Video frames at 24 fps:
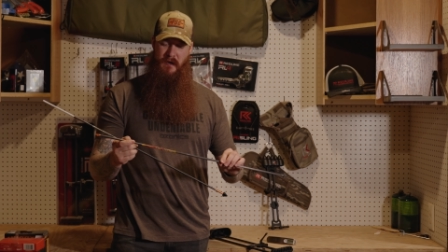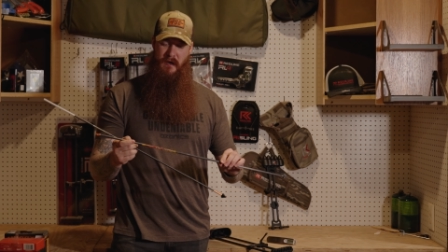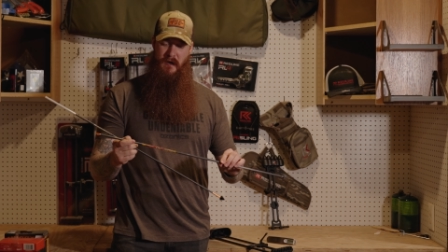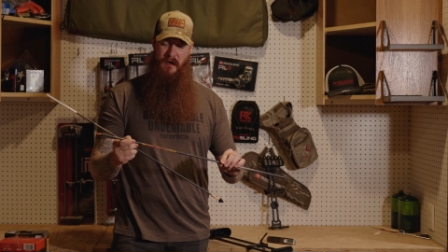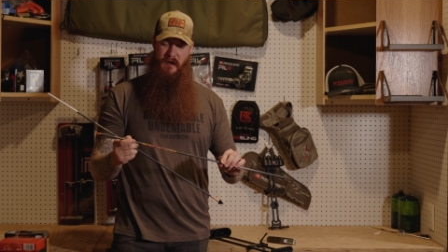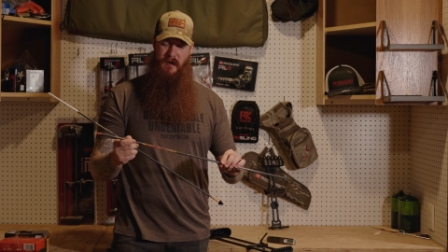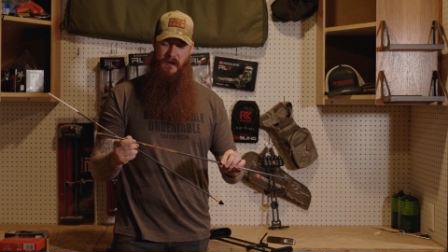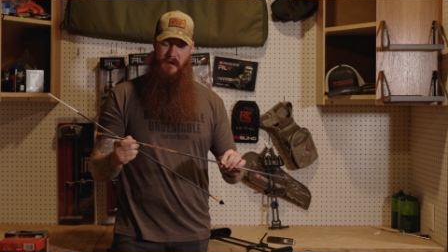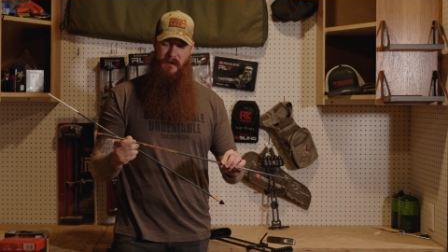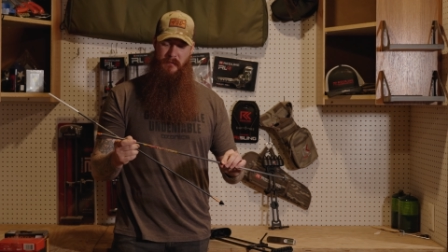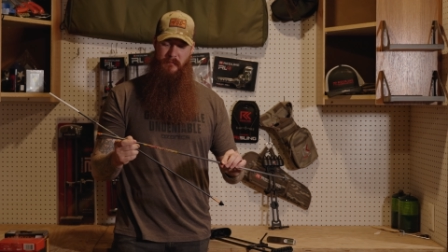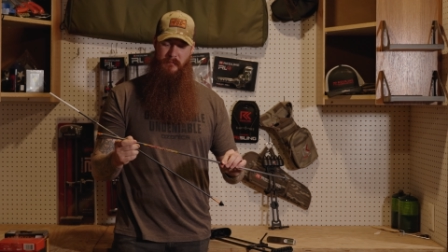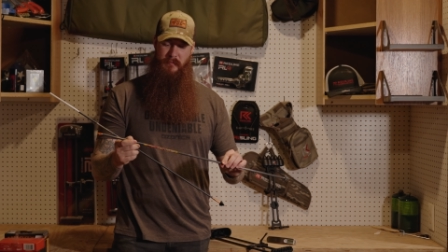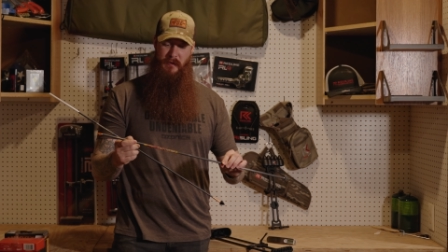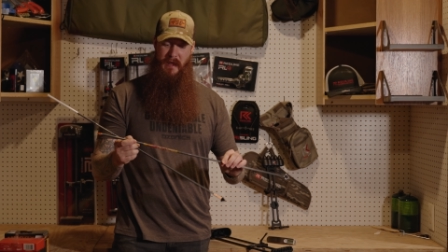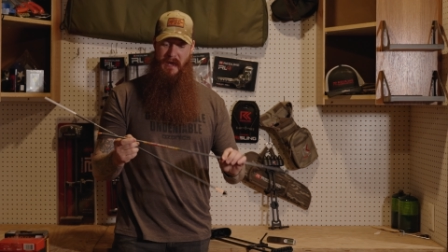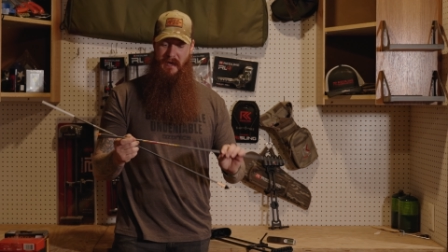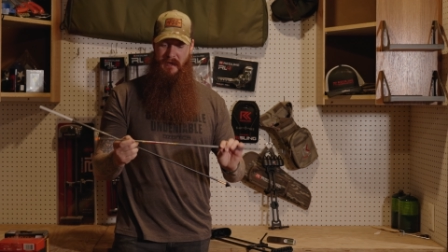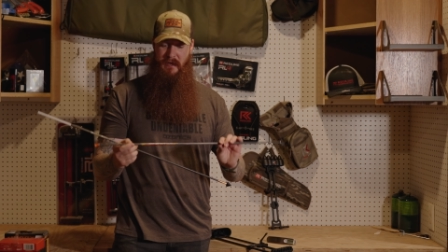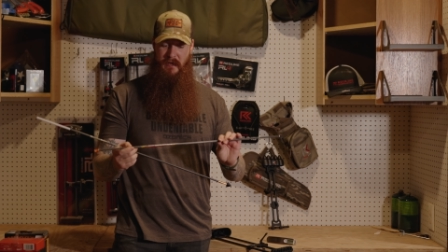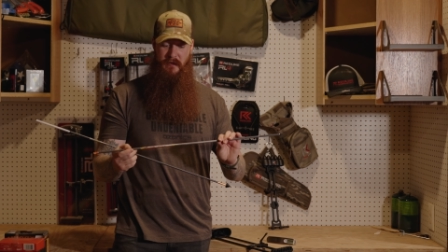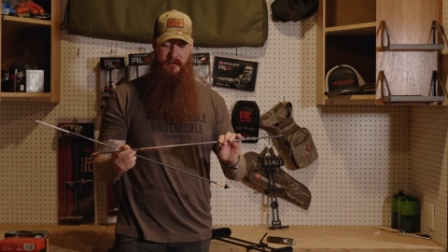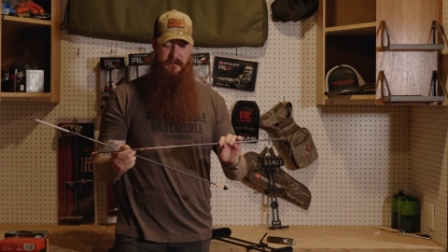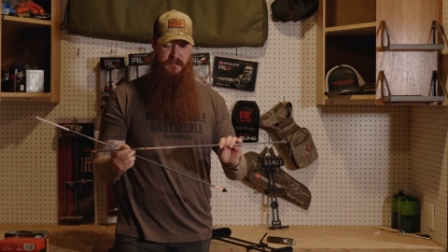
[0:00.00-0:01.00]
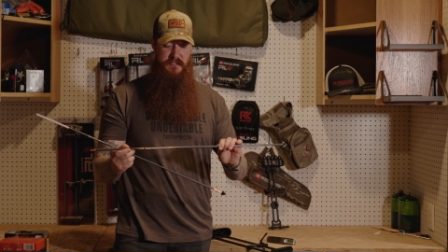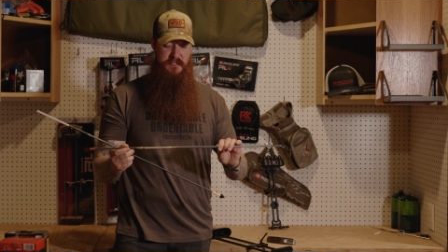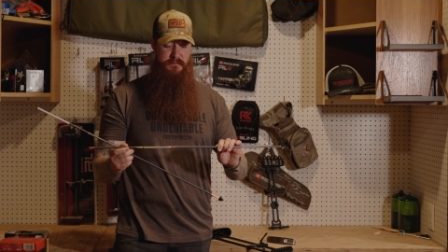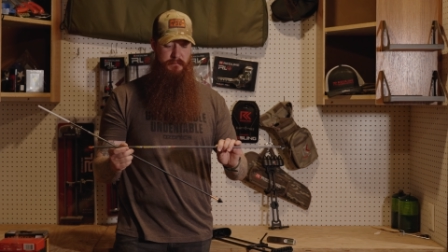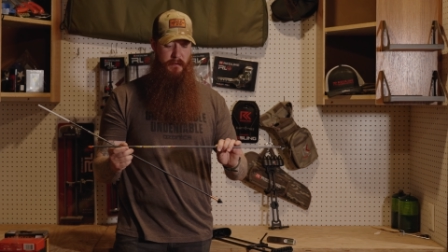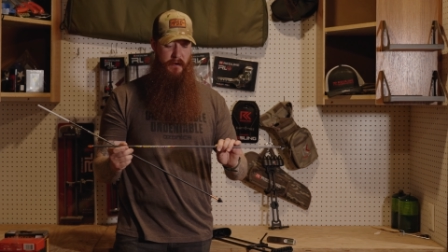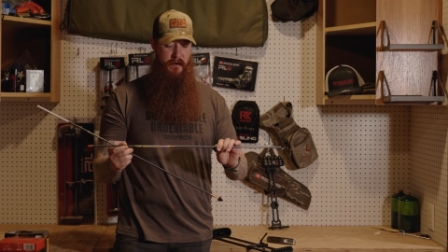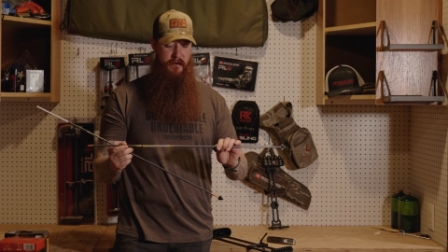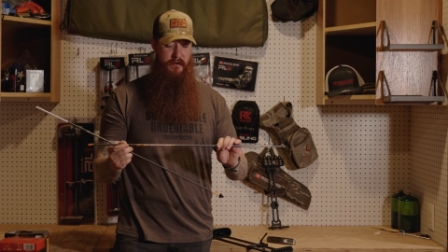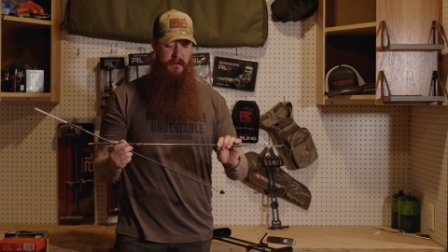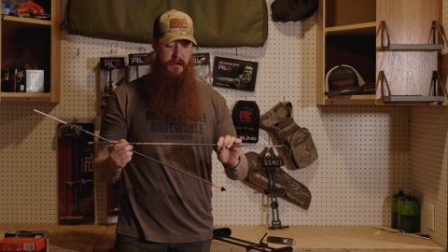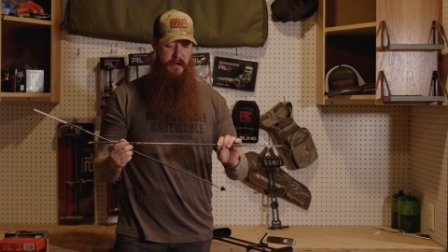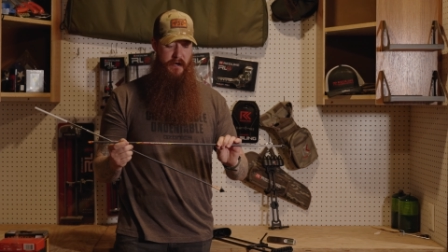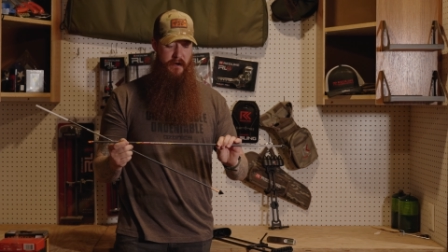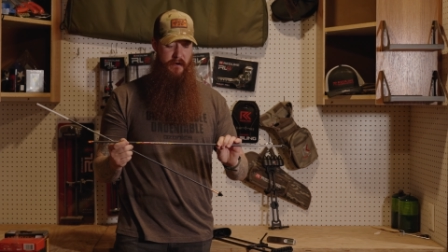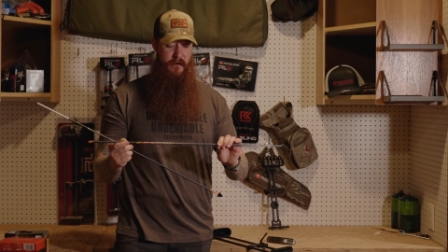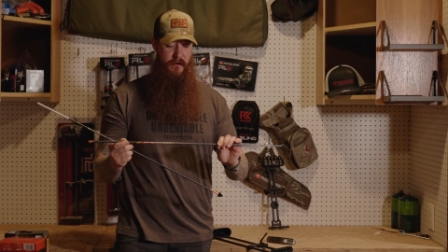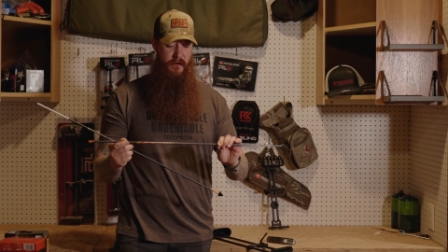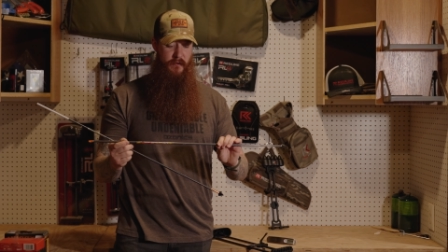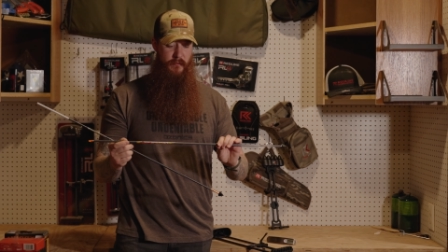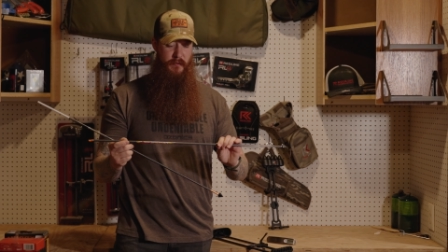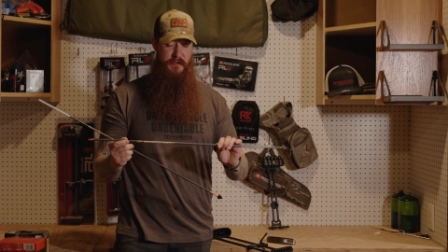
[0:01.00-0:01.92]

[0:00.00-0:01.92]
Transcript: Black Eagle Spartan arrow,